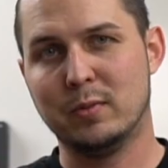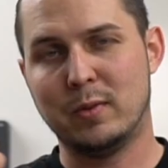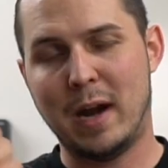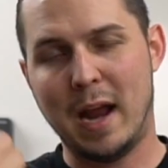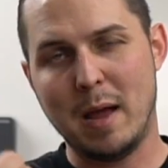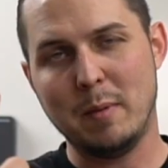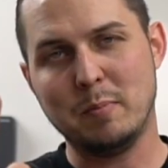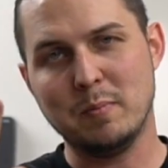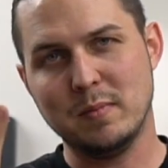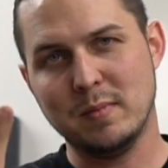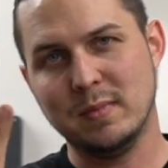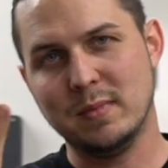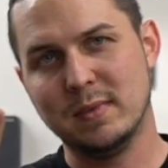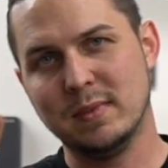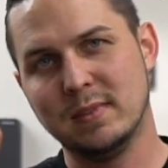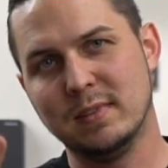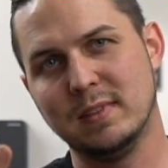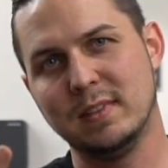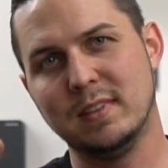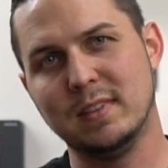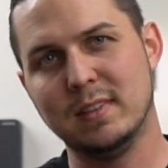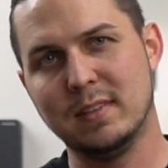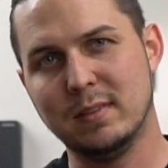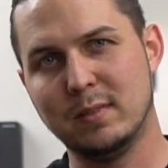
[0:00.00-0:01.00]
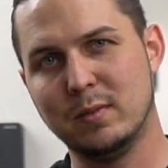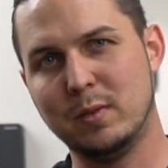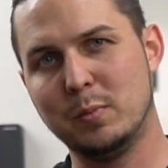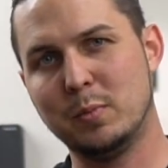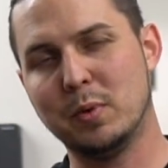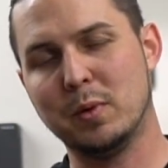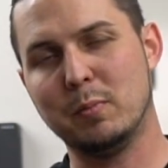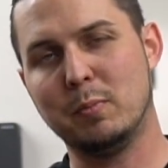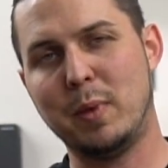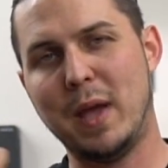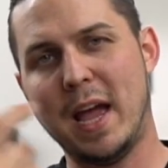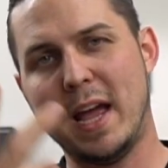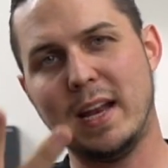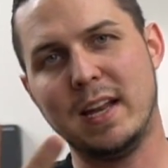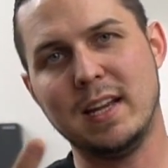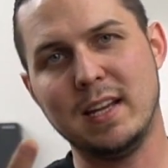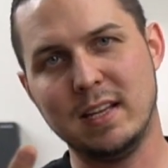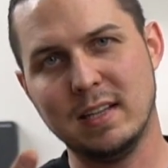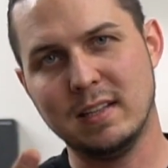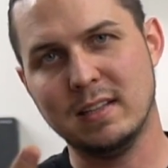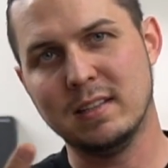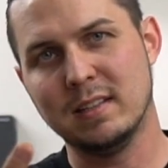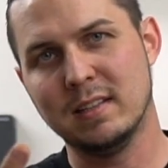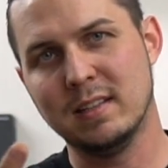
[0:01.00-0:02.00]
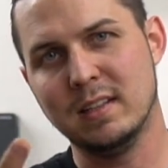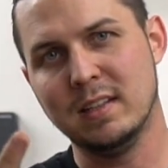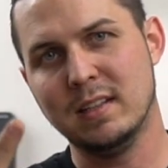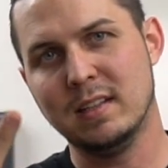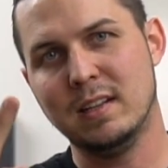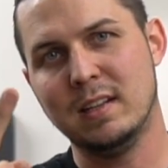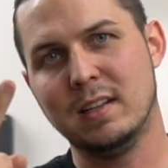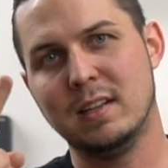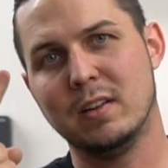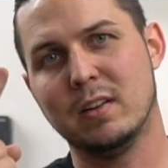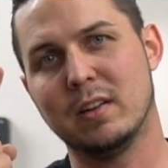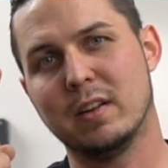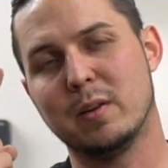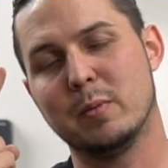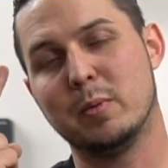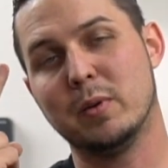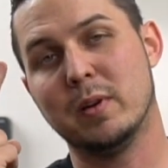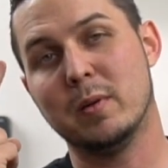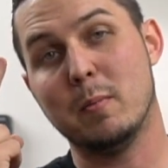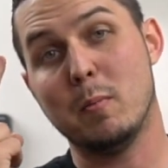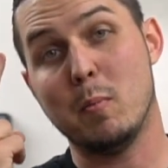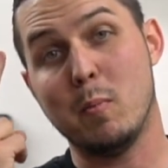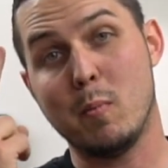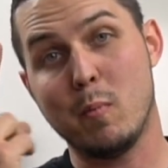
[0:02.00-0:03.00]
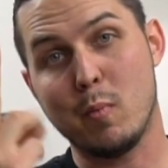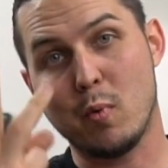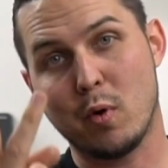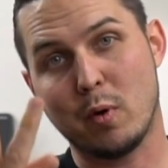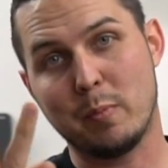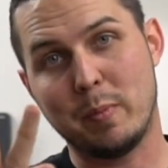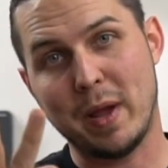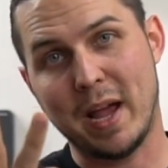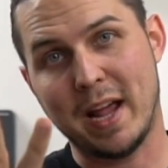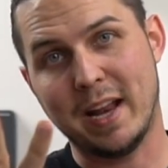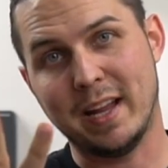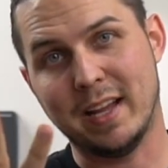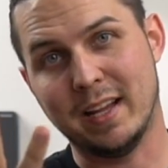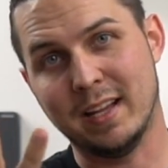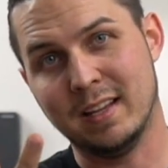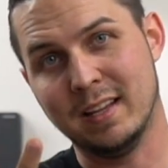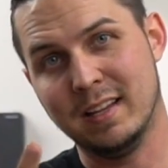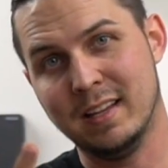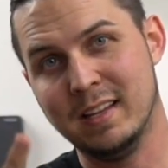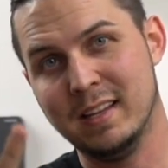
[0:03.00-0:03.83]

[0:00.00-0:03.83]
Wrap, we put padding, and I'm gonna put more padding.